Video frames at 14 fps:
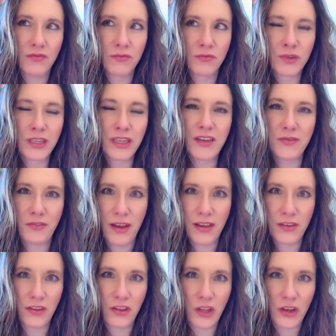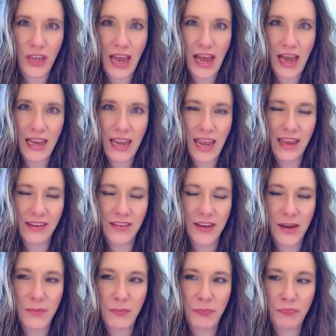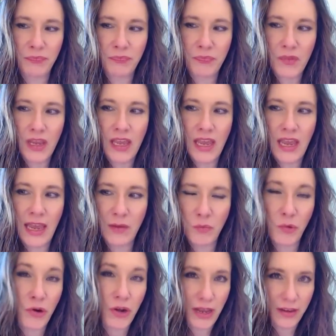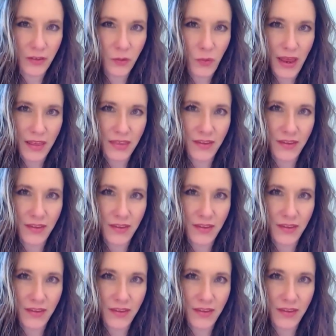really fun to look at and predict with,